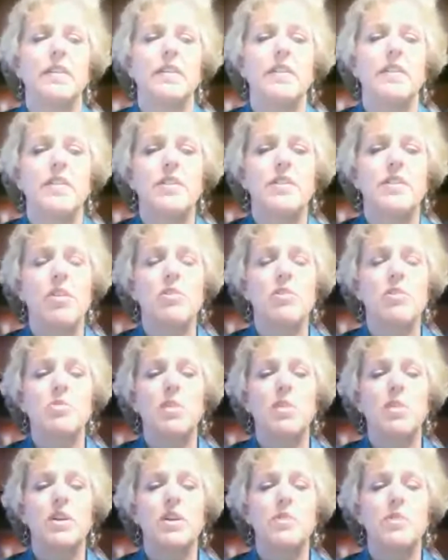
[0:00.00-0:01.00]
So those
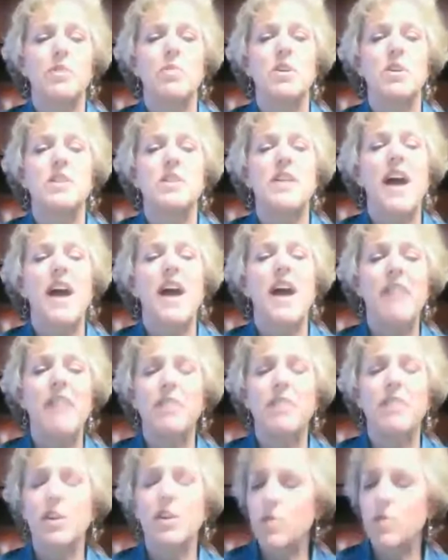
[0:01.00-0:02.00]
were good words. I have
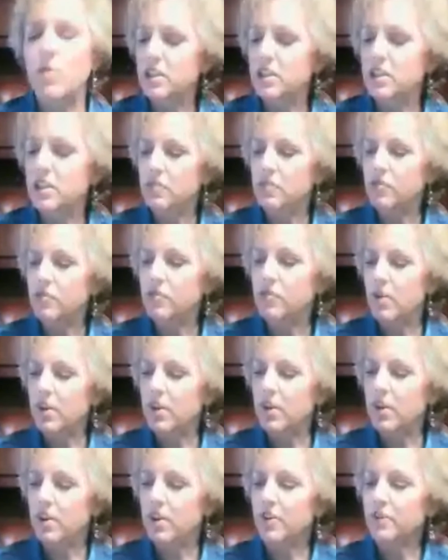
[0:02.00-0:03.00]
a question for
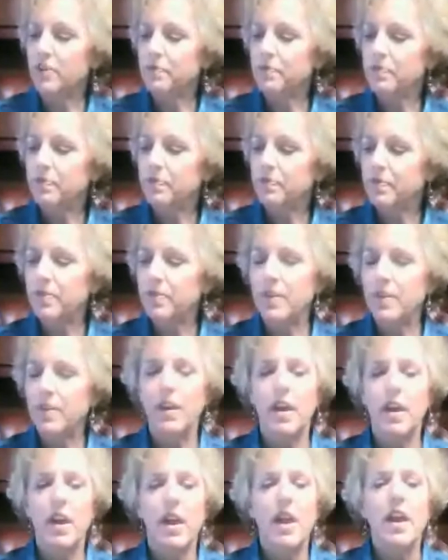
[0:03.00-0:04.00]
you.
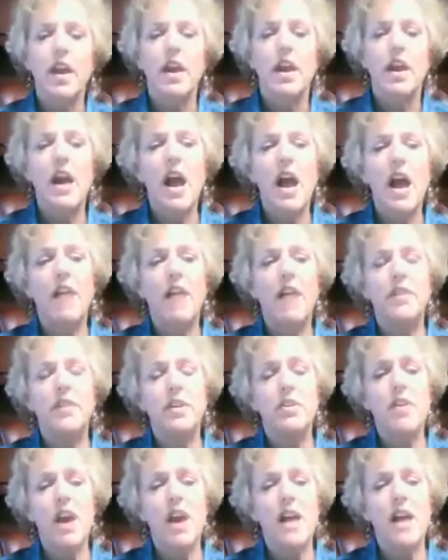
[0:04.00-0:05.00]

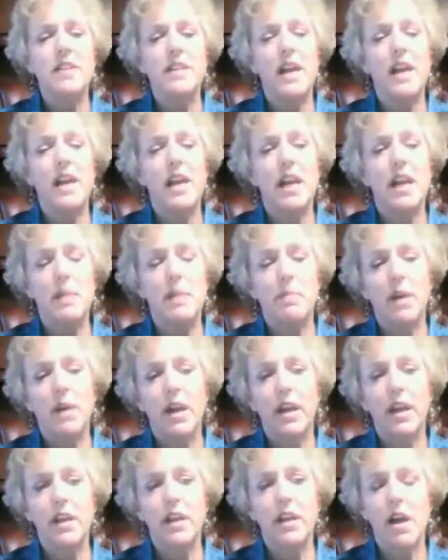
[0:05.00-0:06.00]
Has
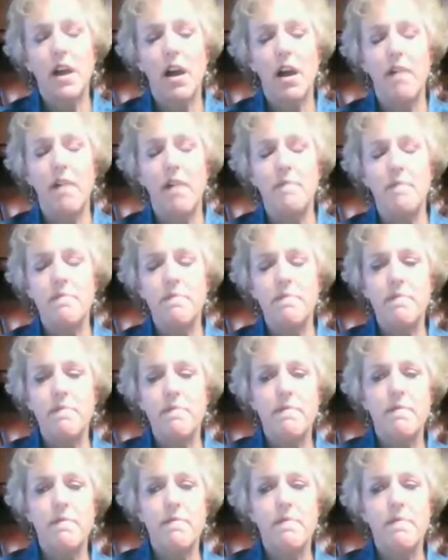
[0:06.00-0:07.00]
anybody come
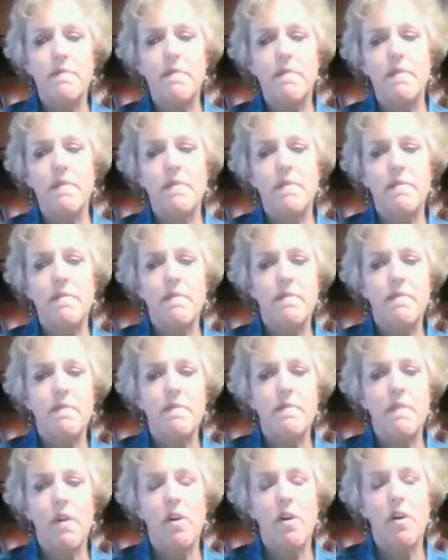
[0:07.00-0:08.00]

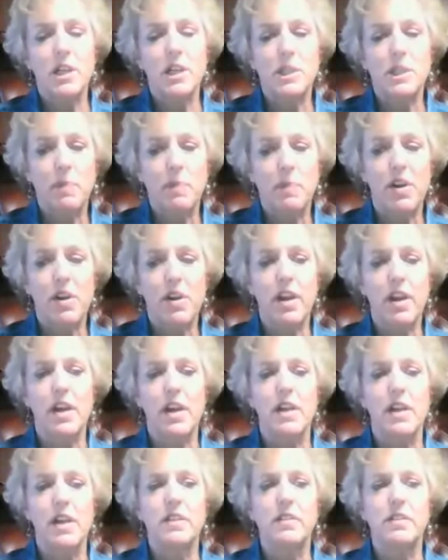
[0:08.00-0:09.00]
or
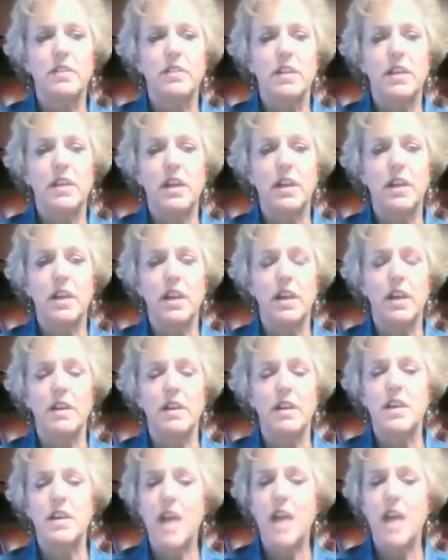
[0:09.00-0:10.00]
experienced any
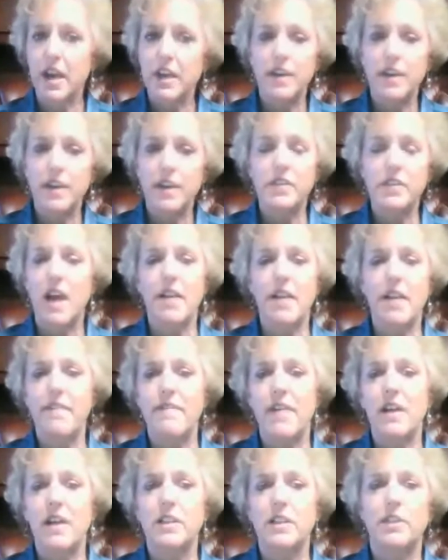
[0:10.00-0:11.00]
negative side
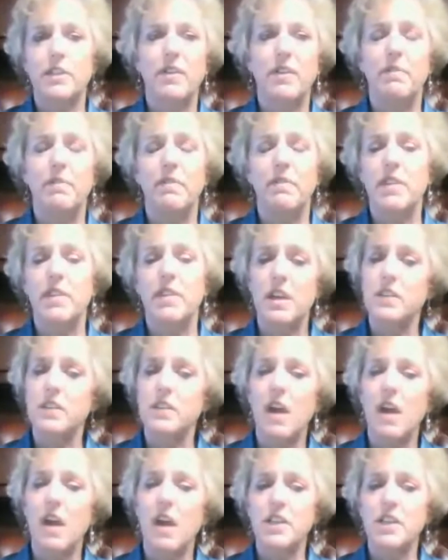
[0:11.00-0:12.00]
effects from this?
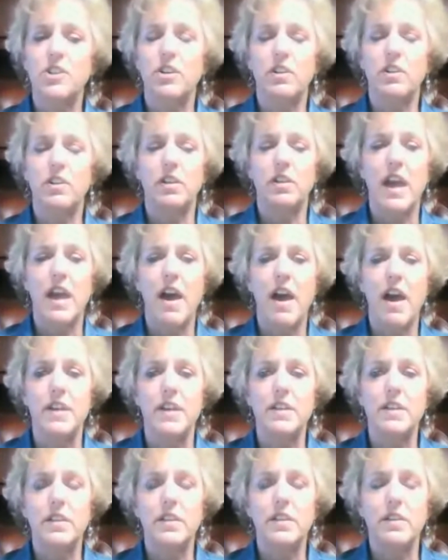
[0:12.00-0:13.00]
I certainly
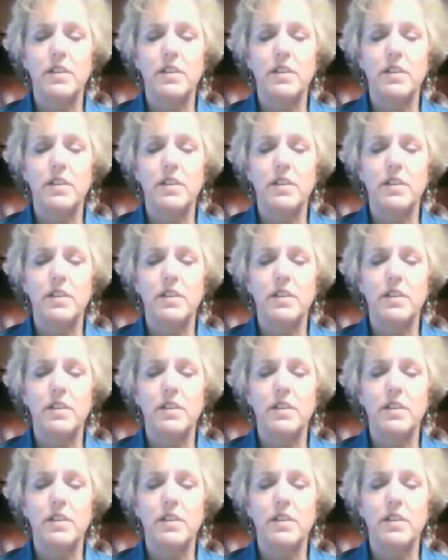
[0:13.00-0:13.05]
haven't.